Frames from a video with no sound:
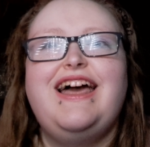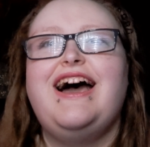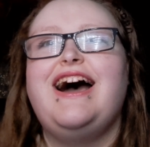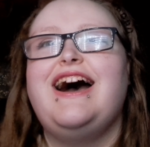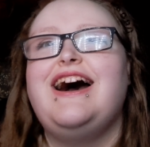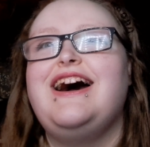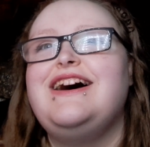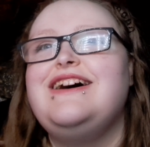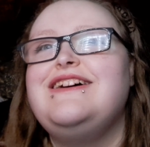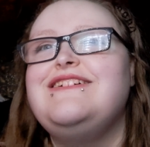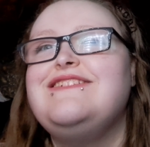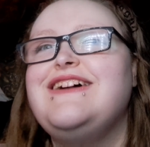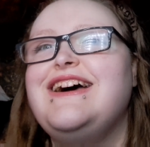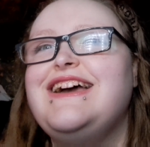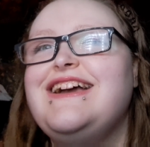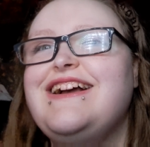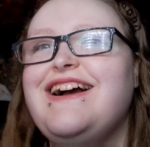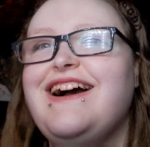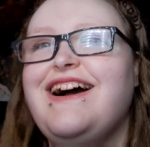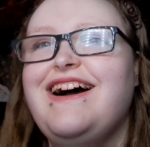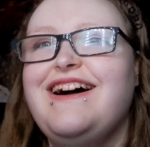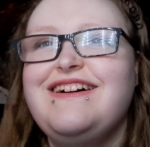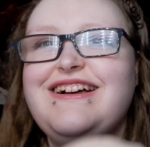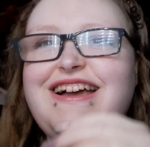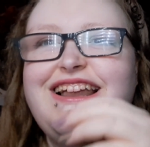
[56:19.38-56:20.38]
Oh my
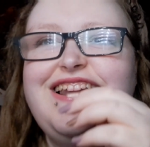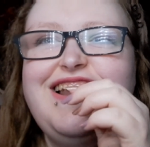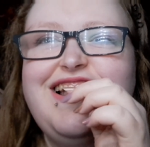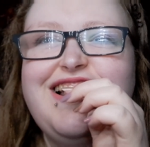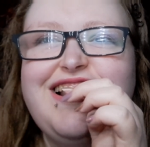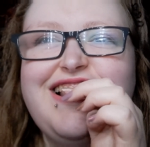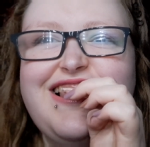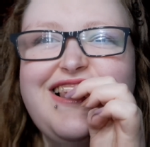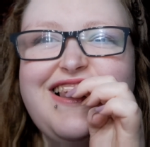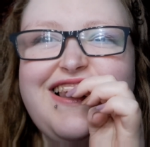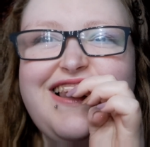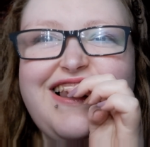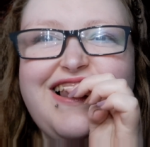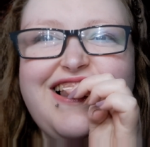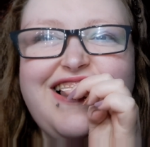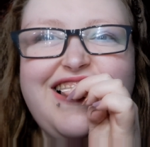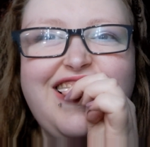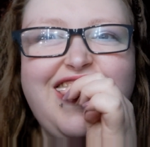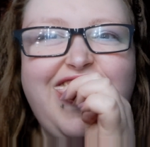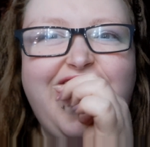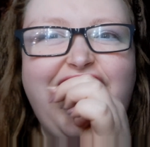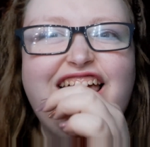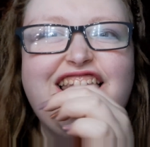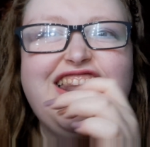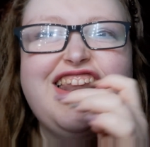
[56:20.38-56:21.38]
god,
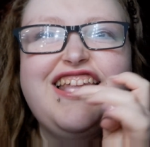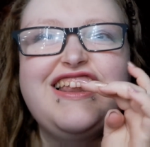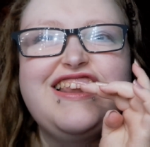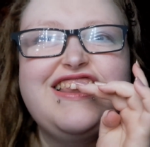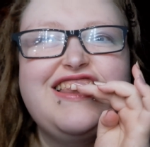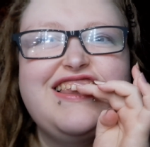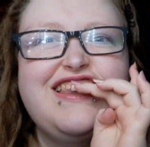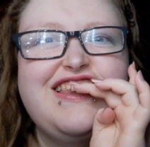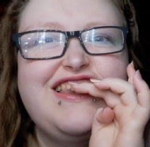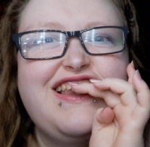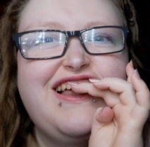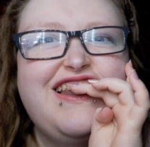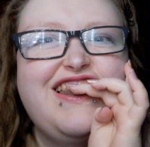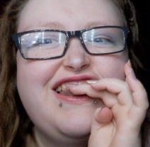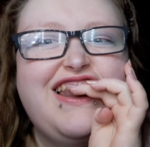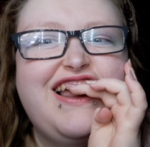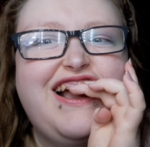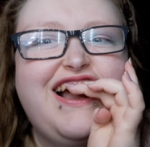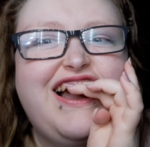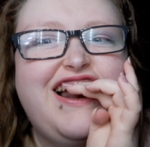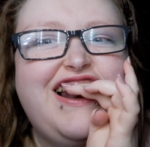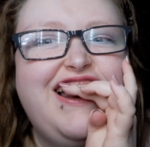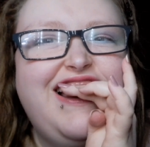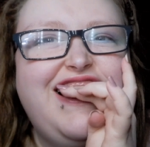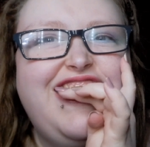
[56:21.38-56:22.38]
this is
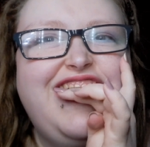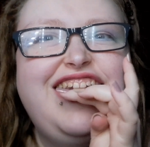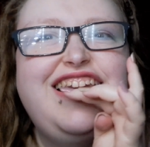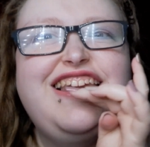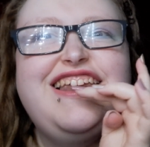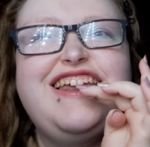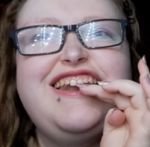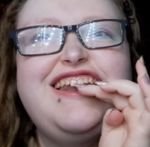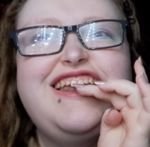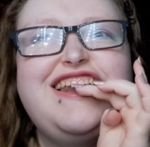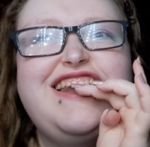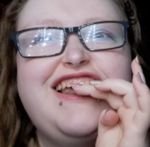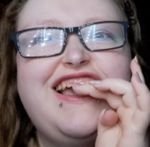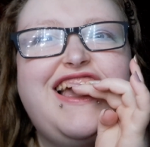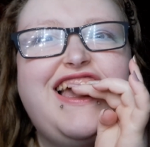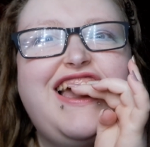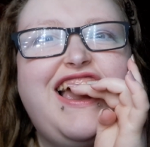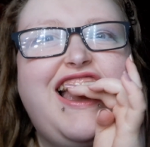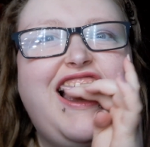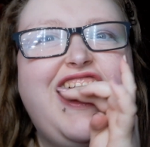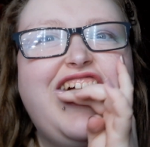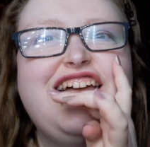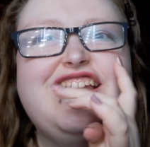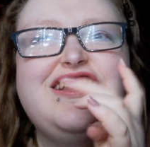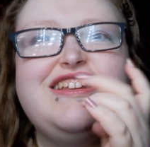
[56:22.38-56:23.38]
something you need to
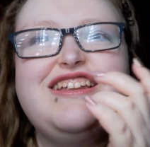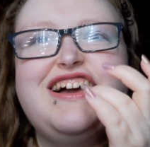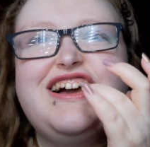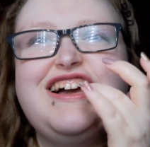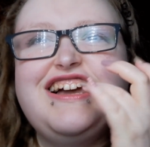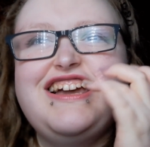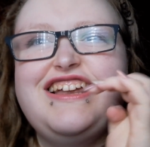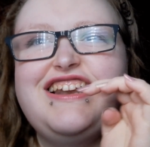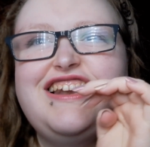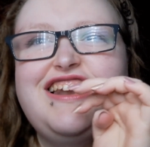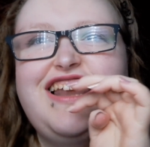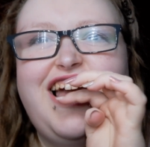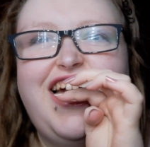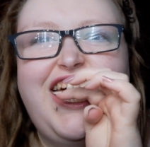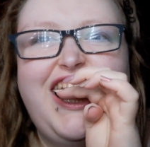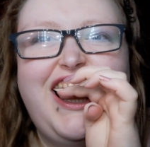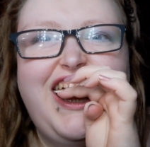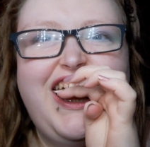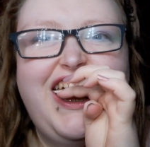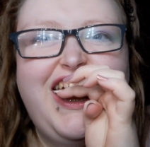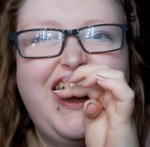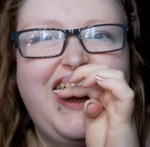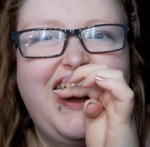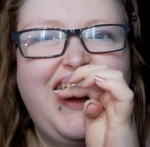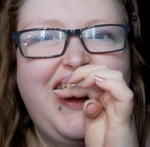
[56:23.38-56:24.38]
keep in mind.
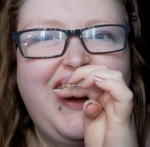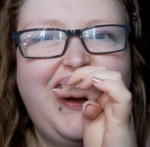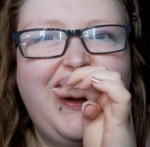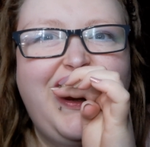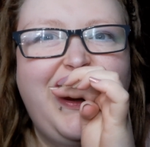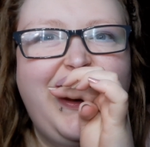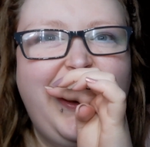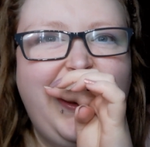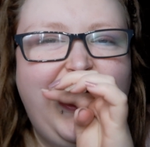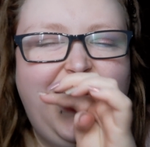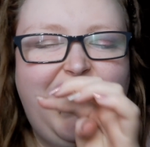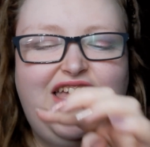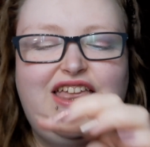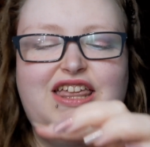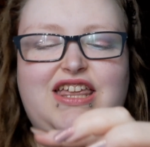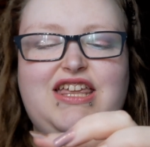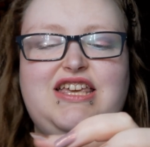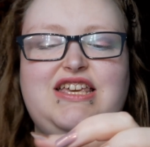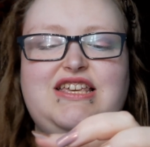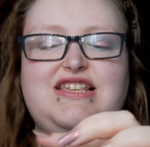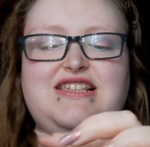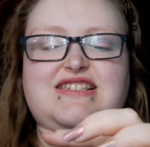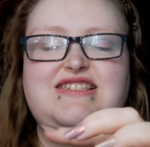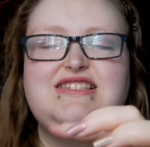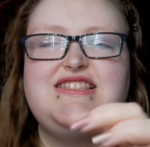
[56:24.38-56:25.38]

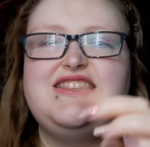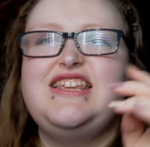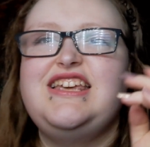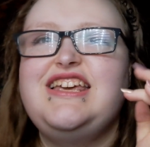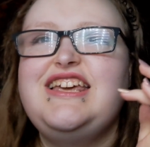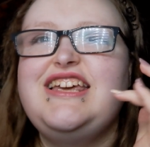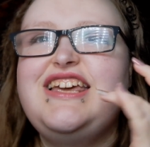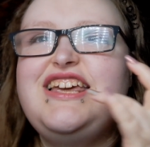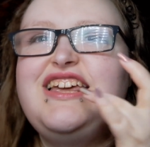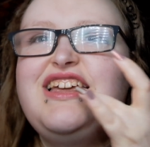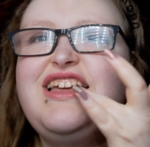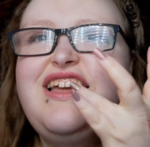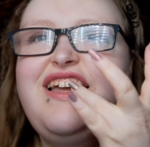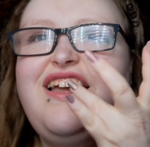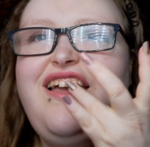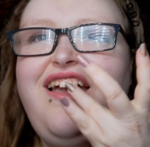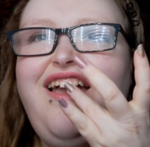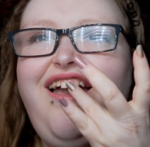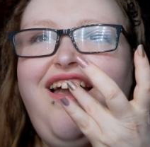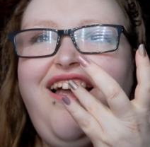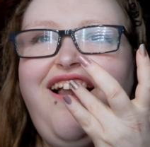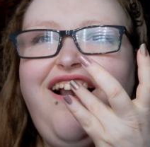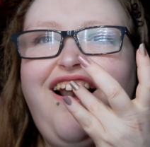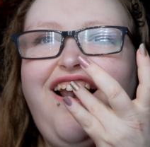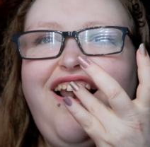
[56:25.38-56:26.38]
Is the
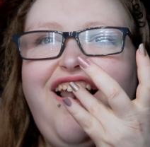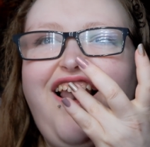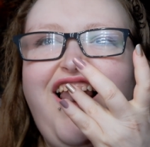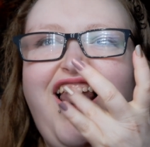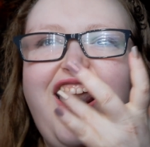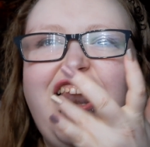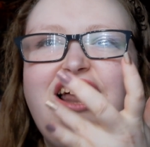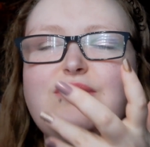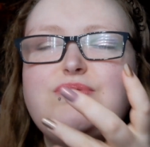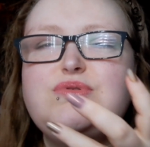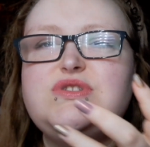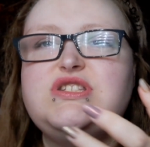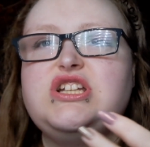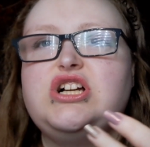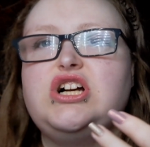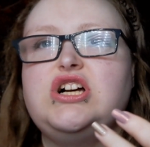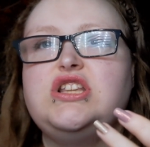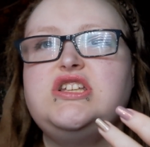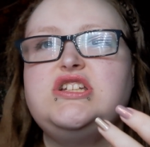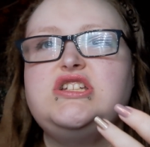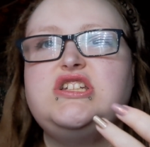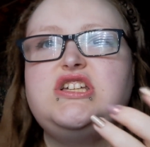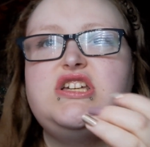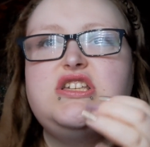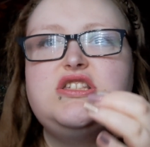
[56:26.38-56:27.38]
lipstick on
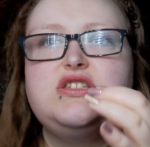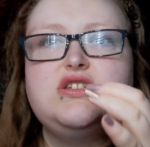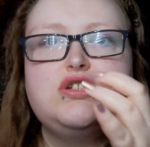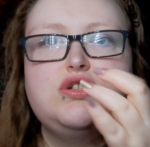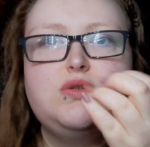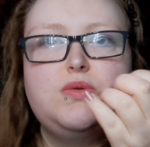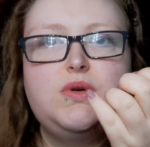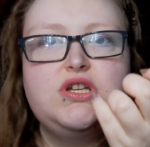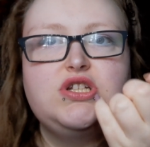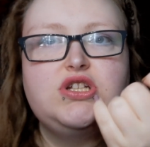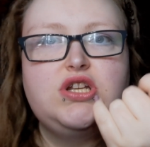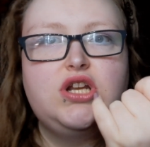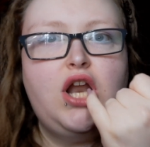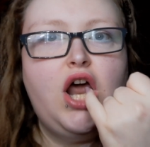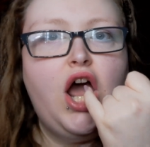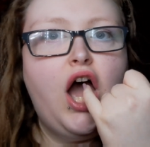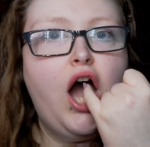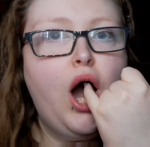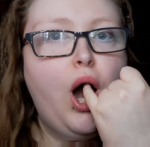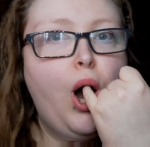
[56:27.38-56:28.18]
the tea situation.